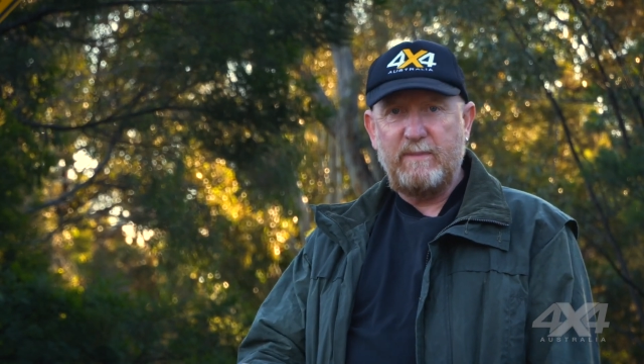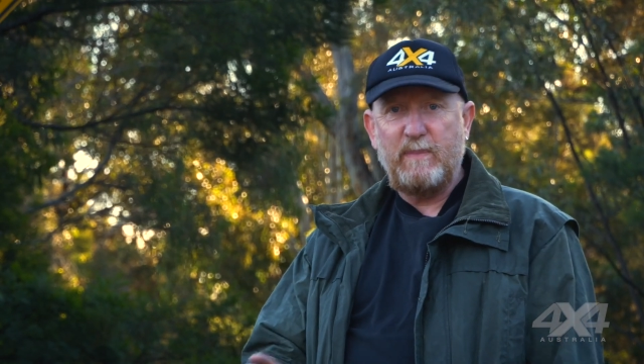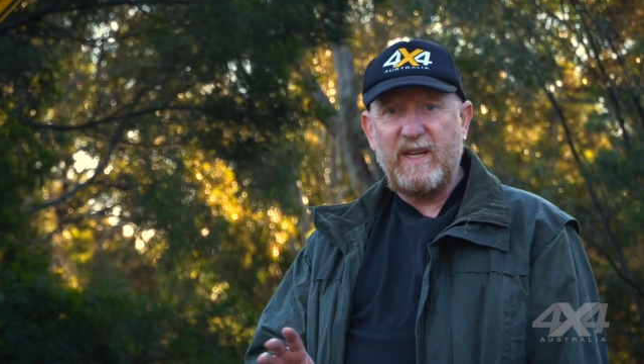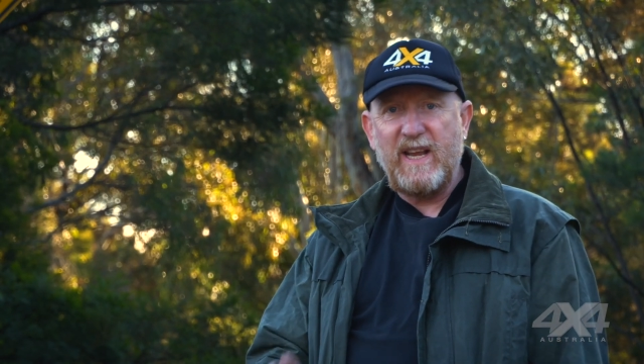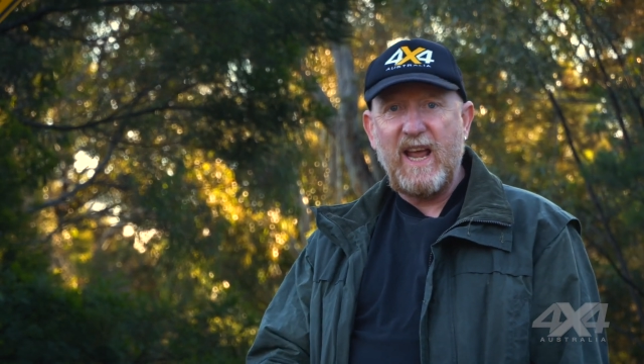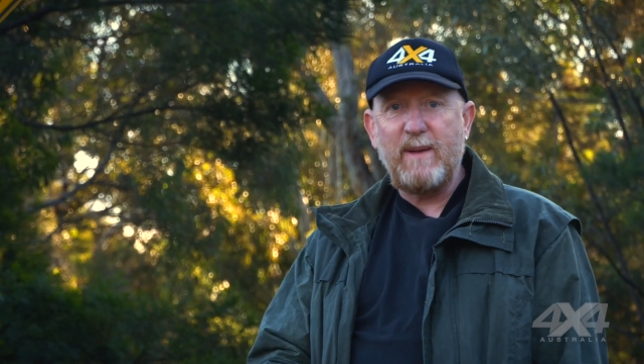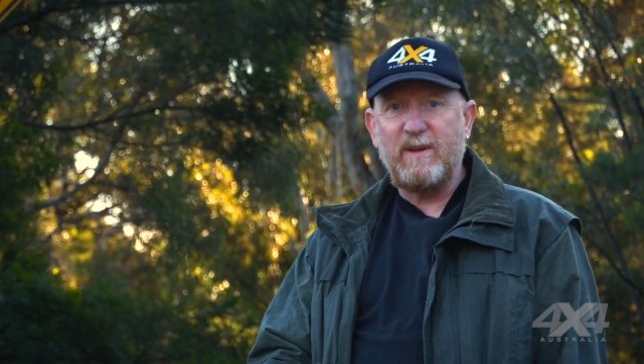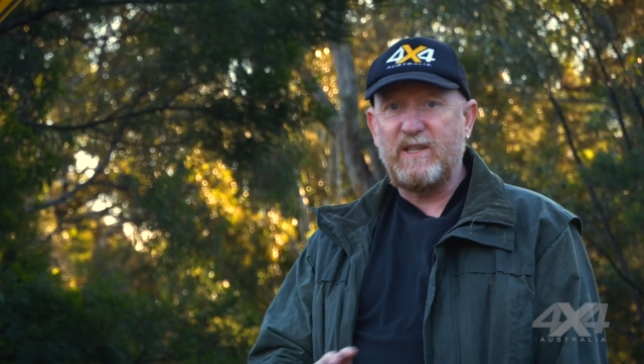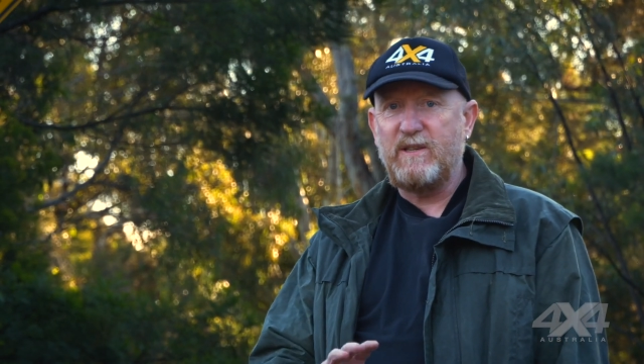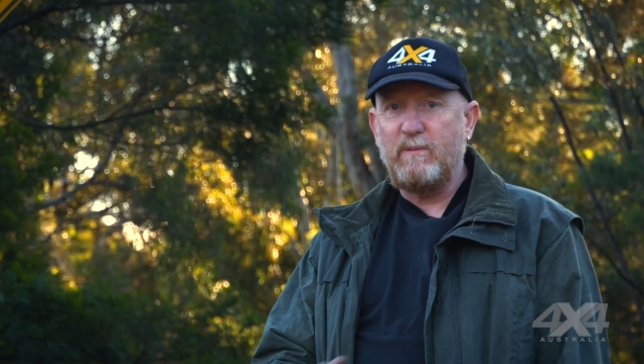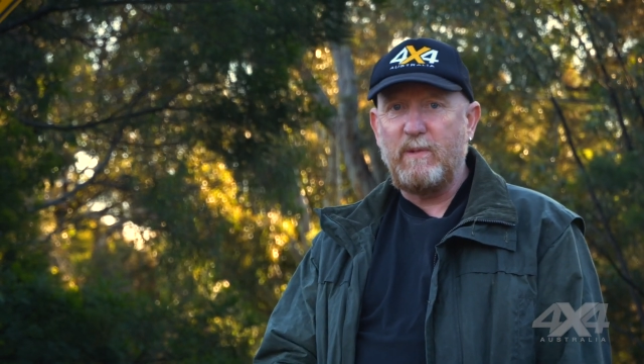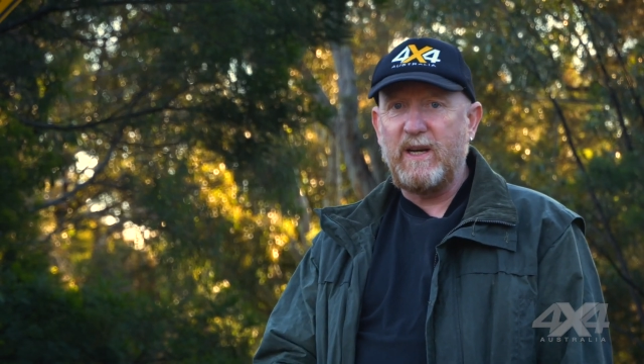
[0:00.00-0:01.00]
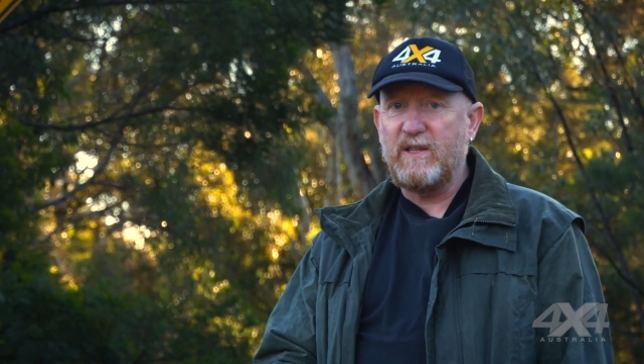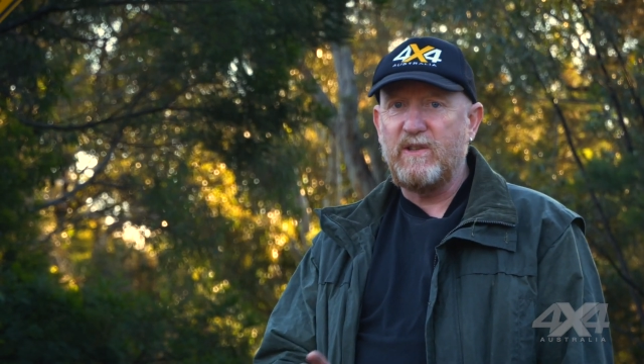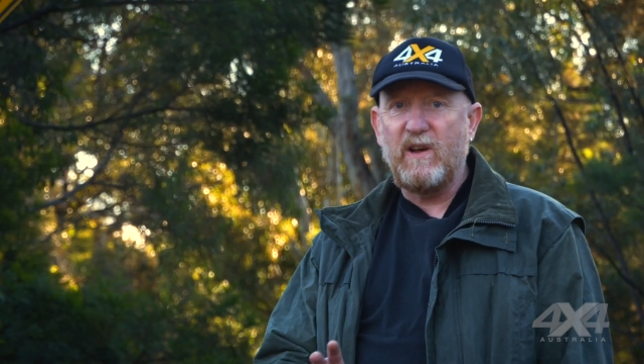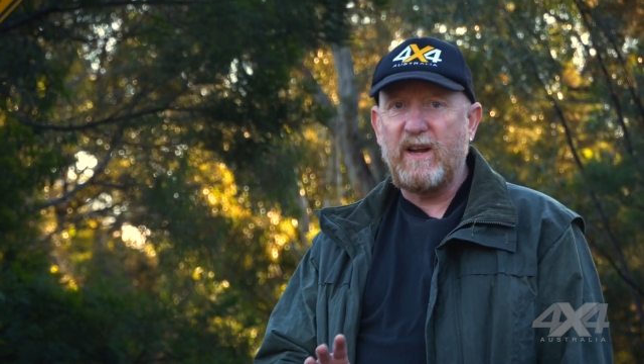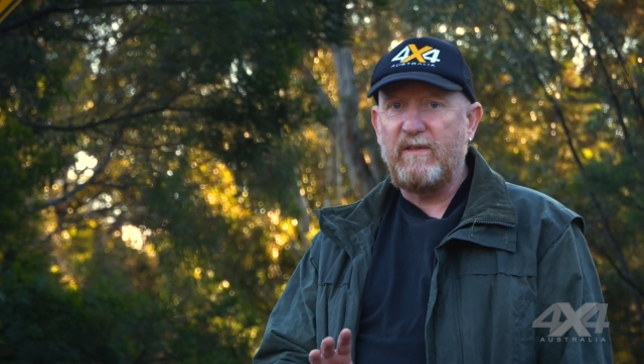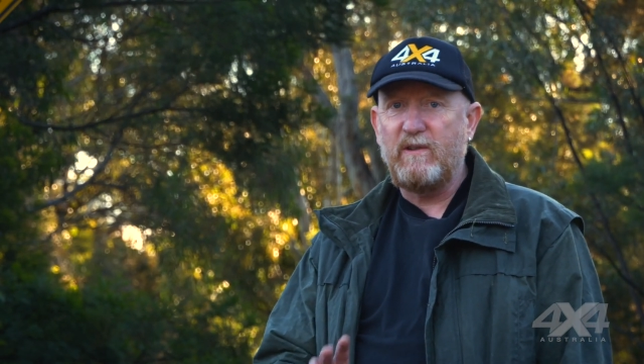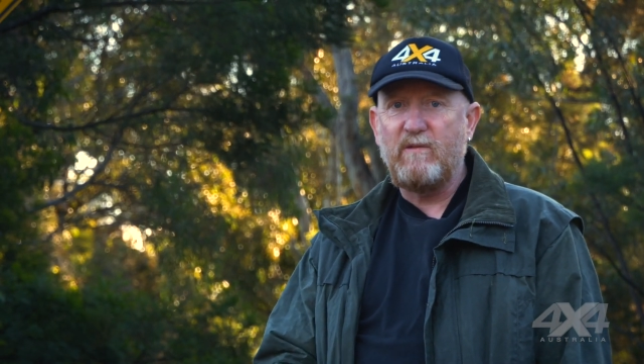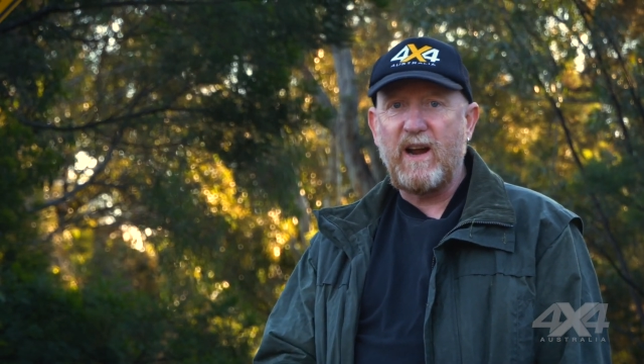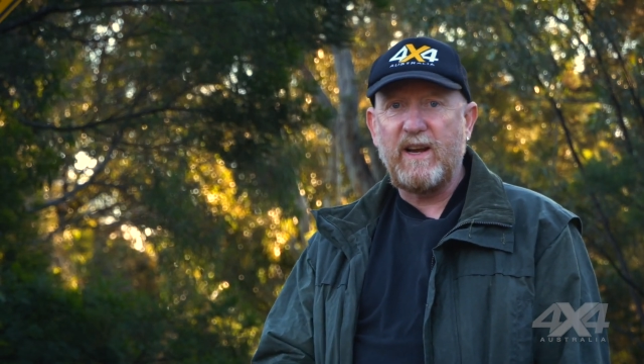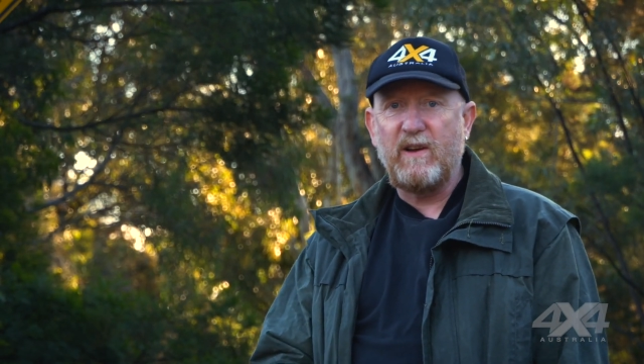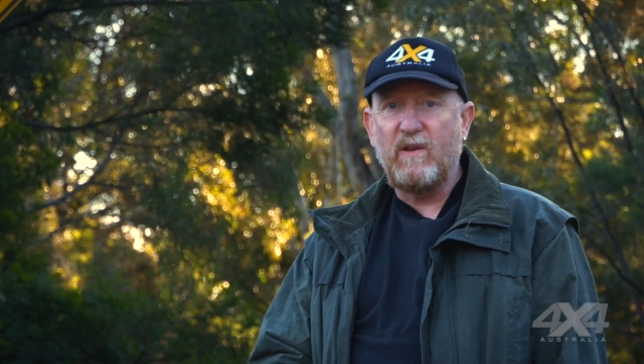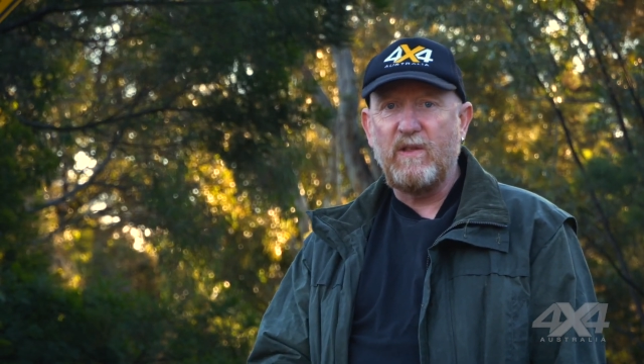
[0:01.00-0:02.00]
be damaged when it's not even
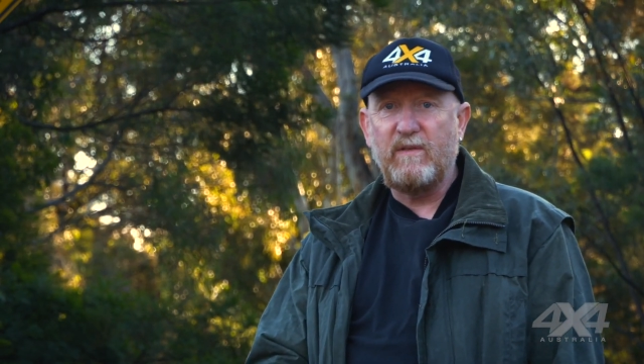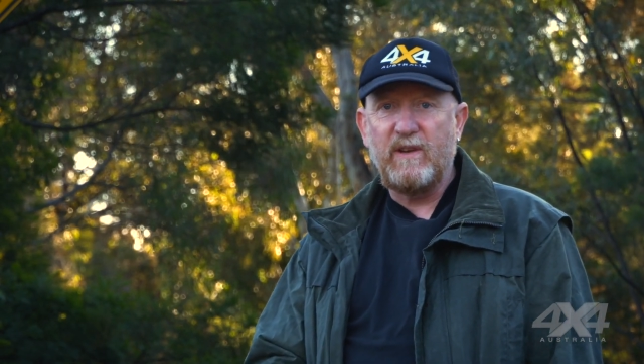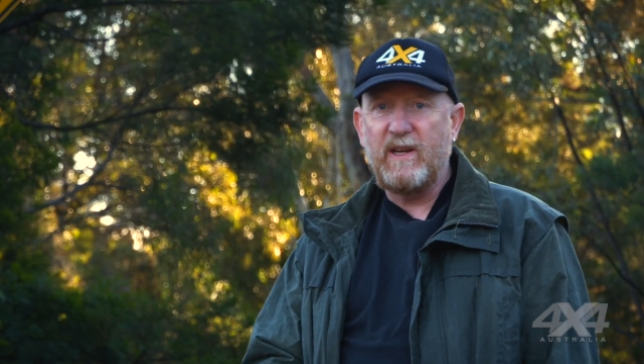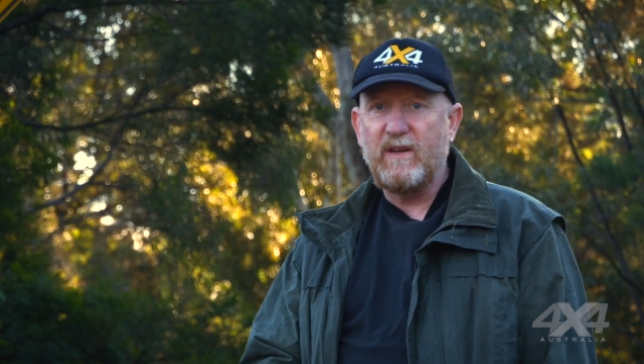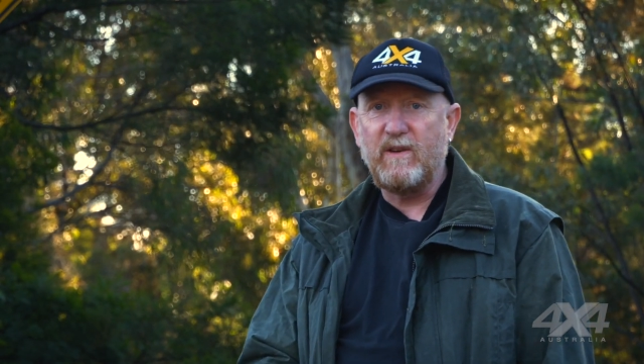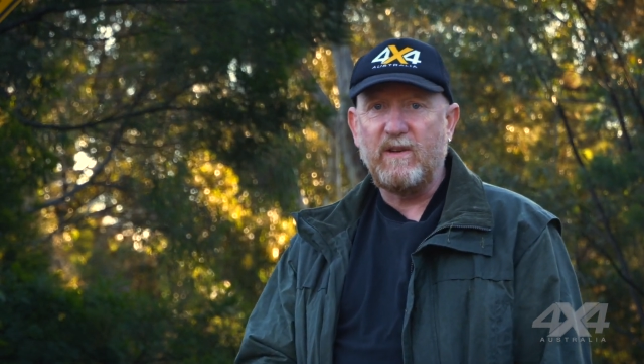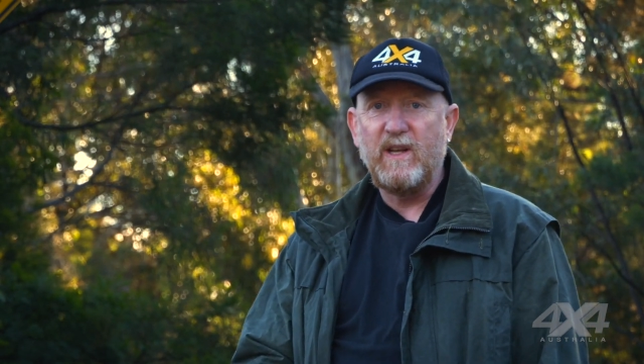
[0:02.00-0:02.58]
running on the vehicle.